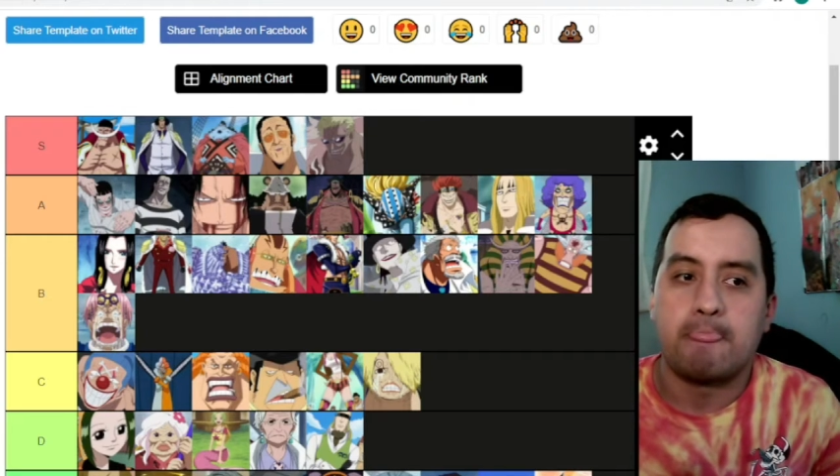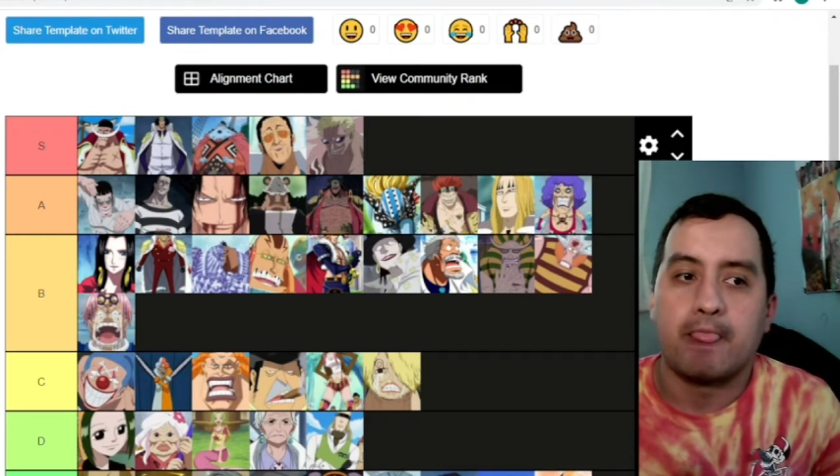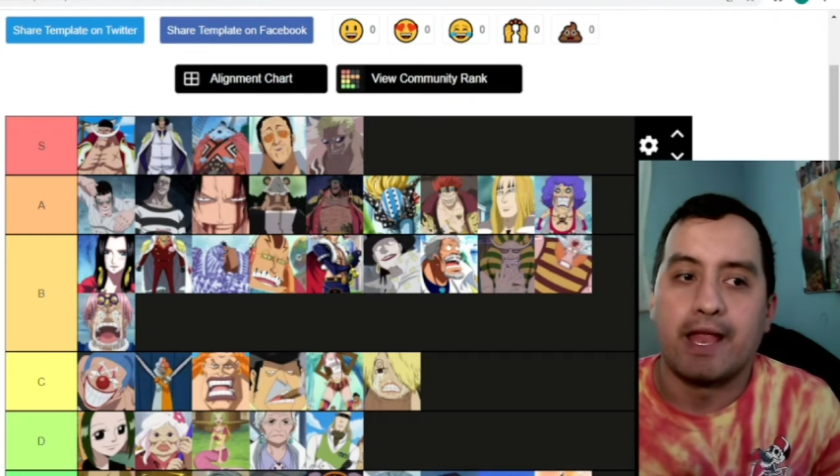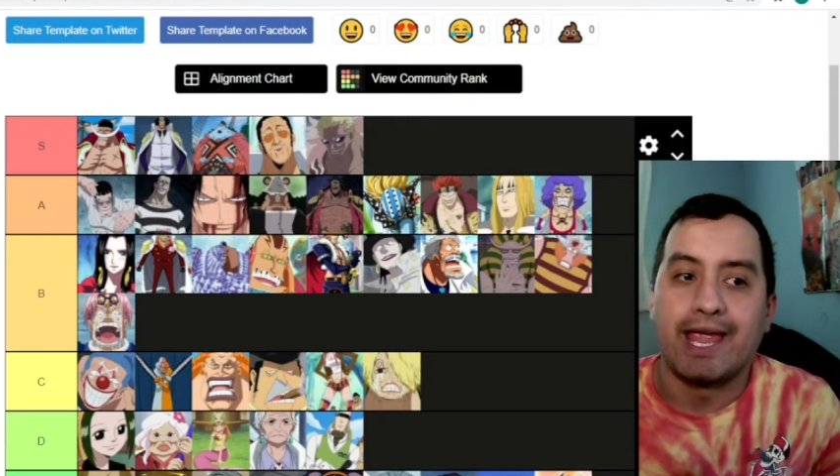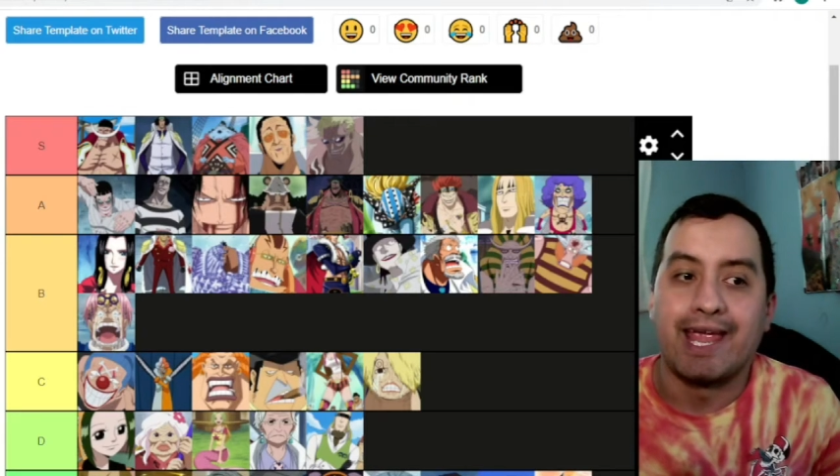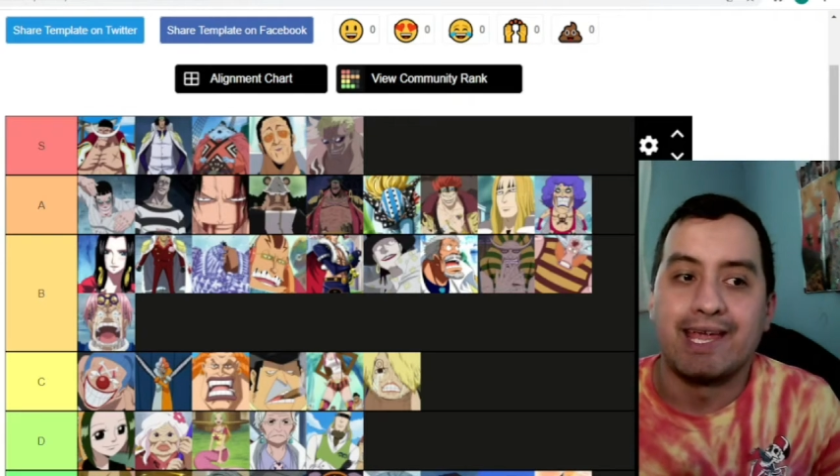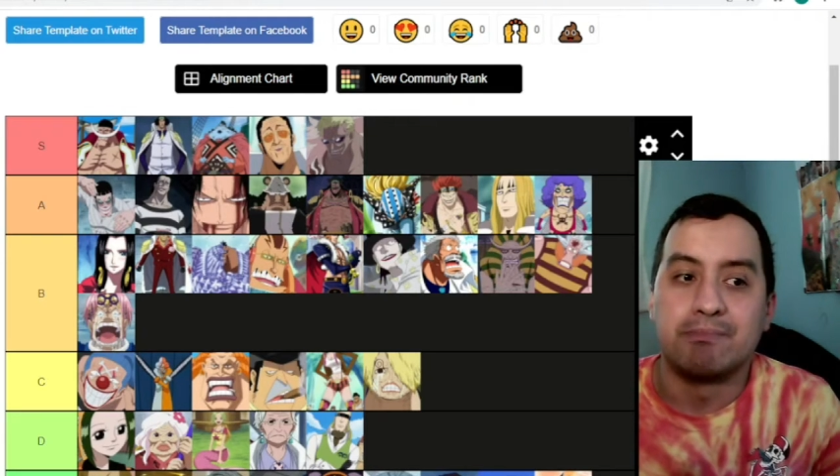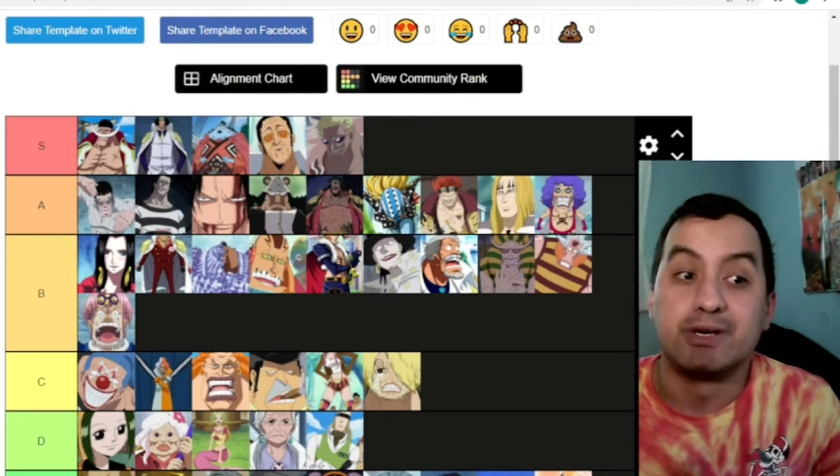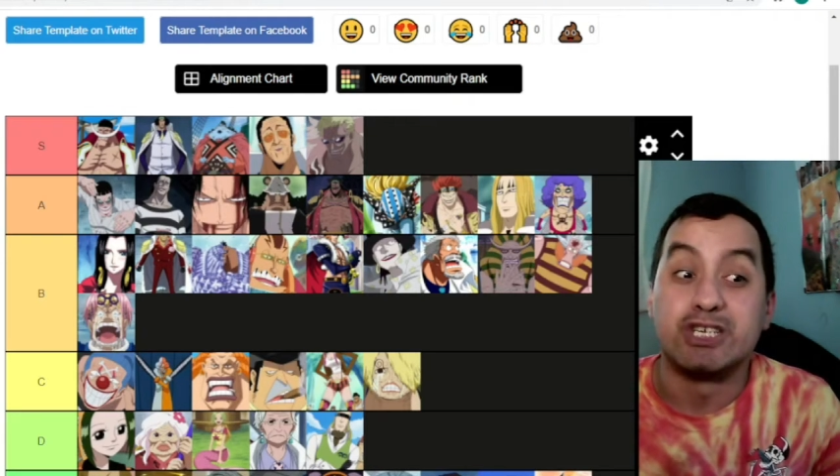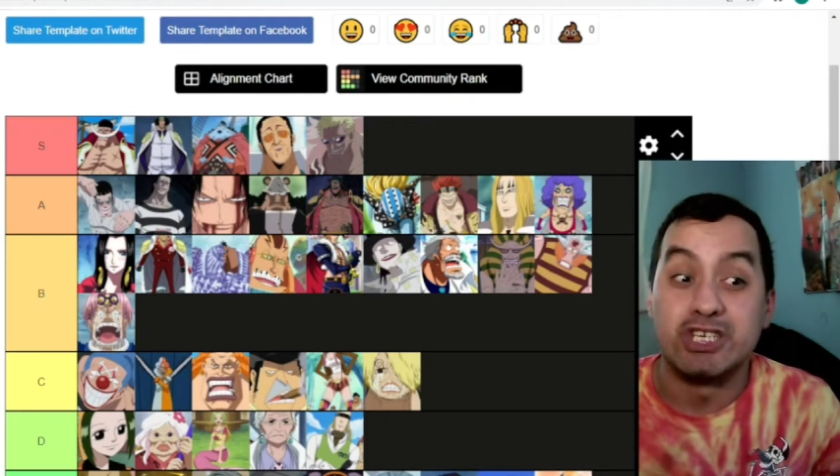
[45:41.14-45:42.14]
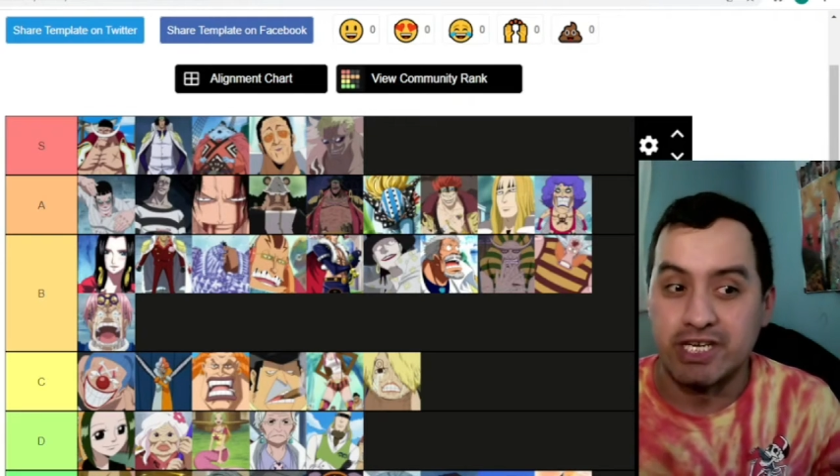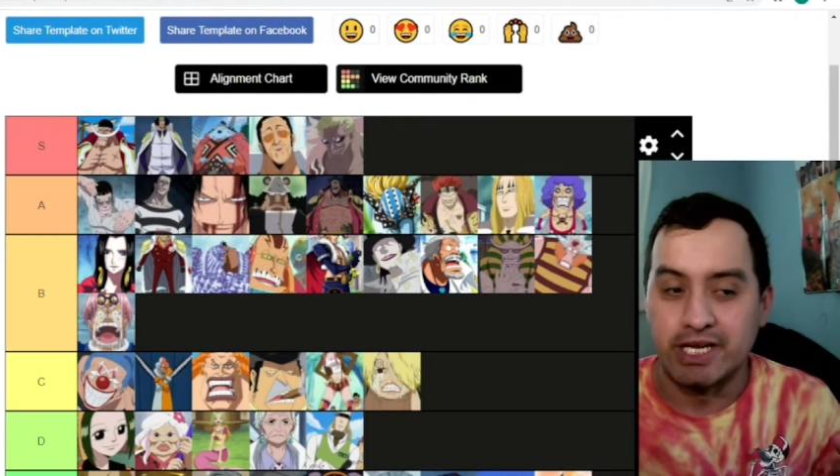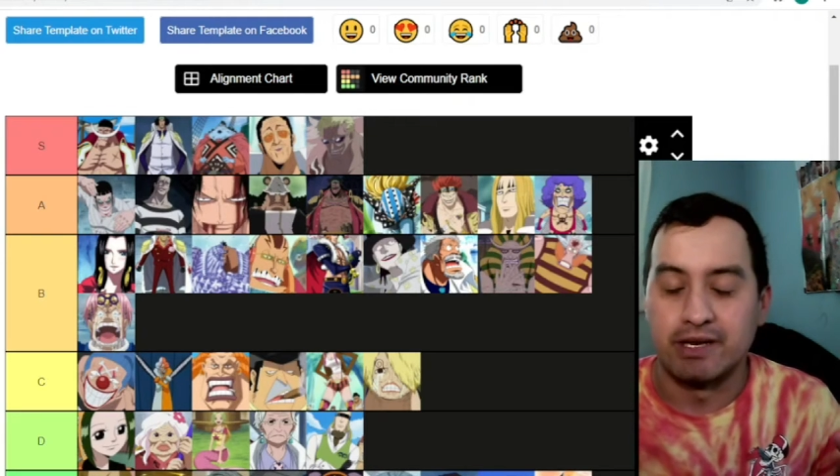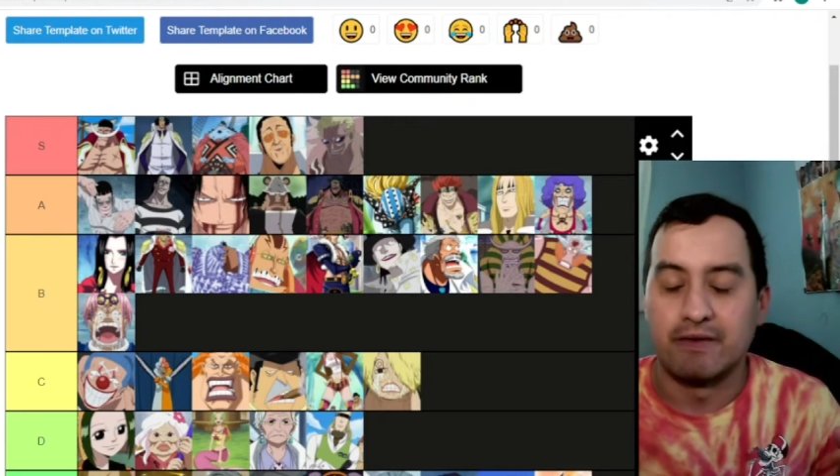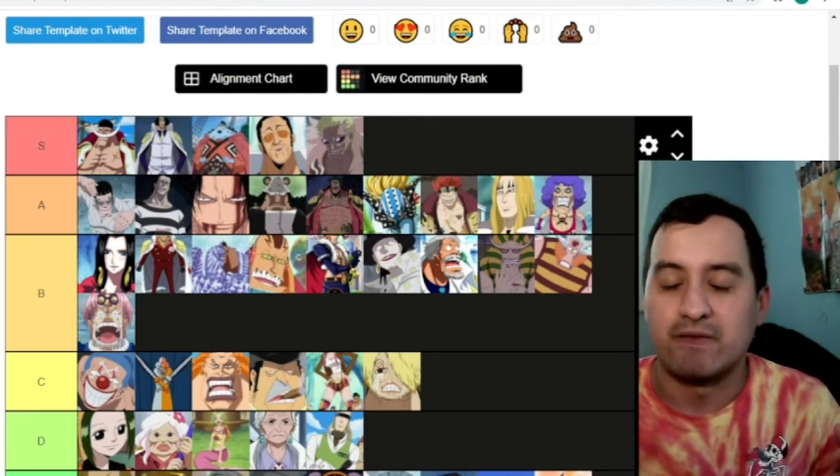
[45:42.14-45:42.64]
a
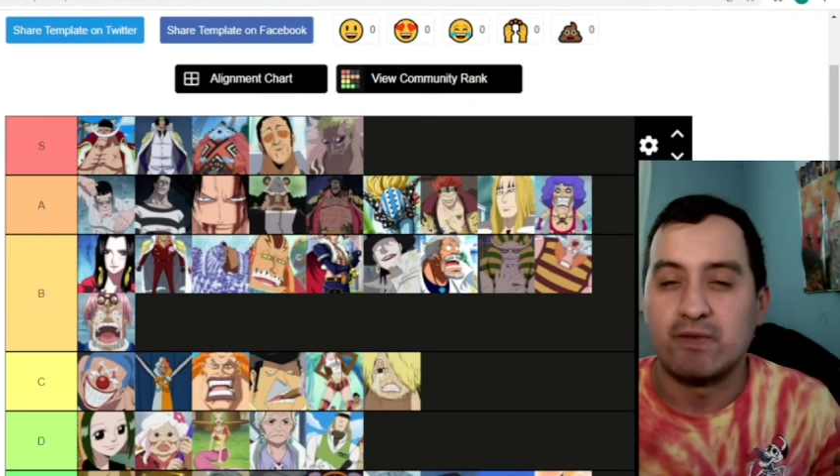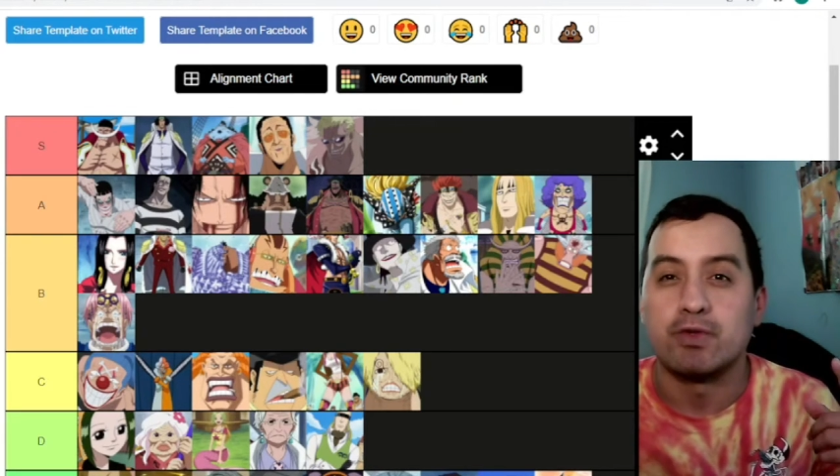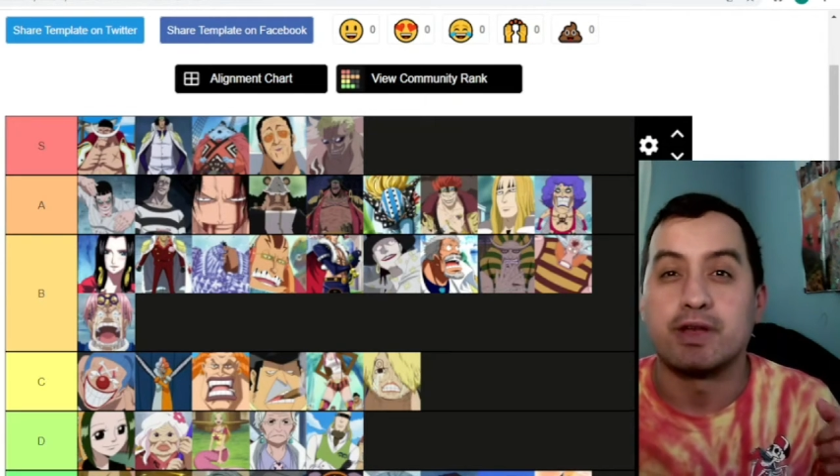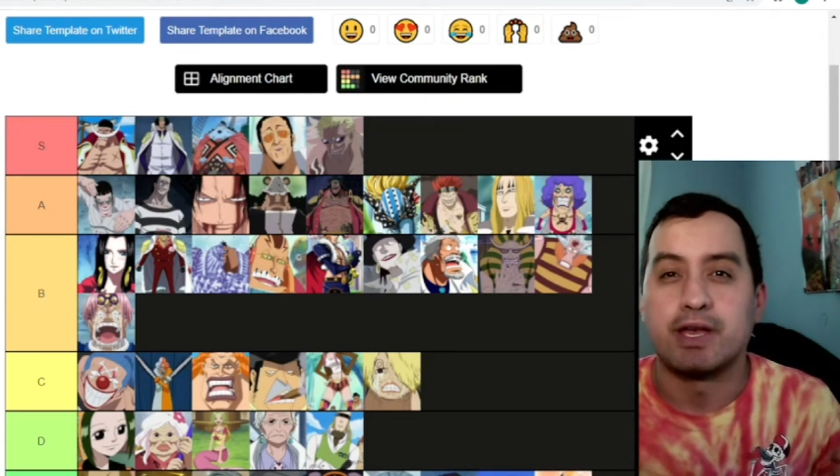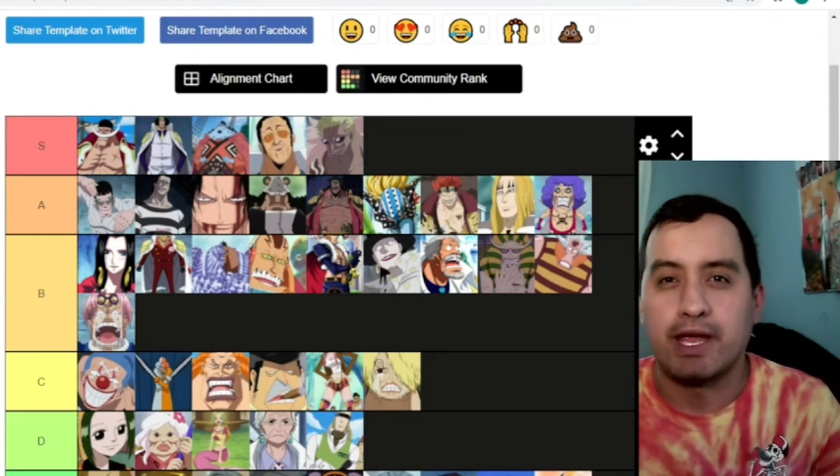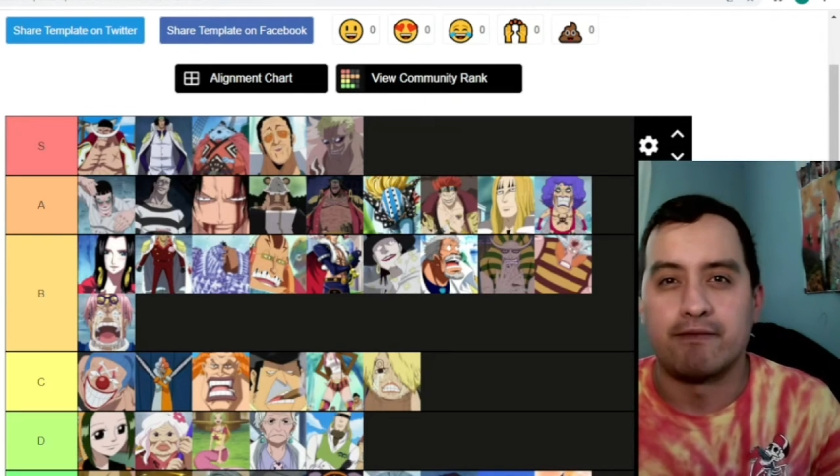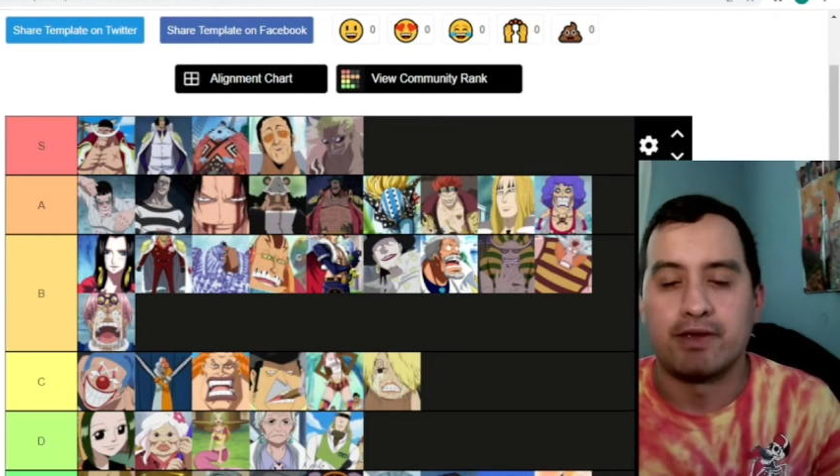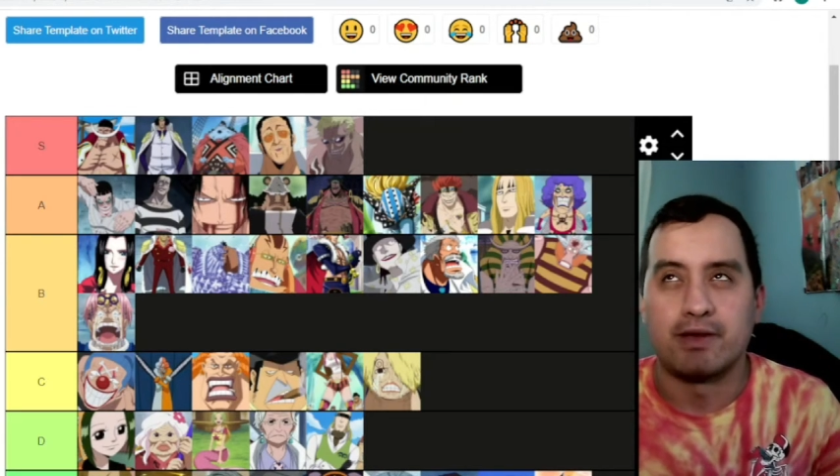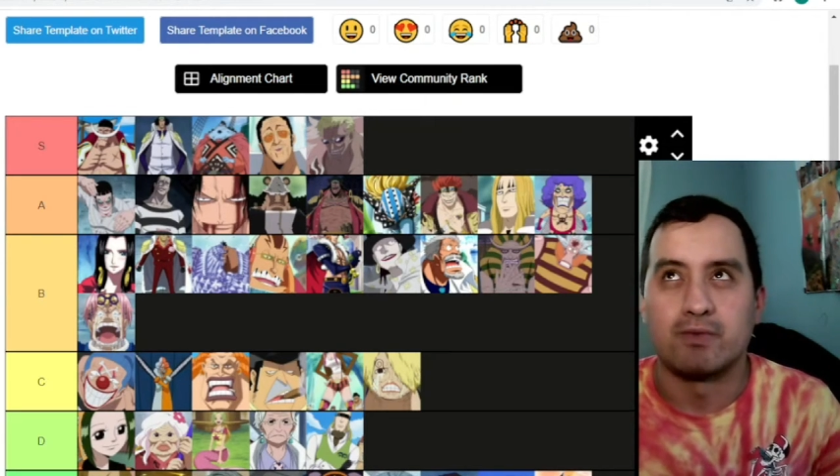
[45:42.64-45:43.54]
machine for the Navy,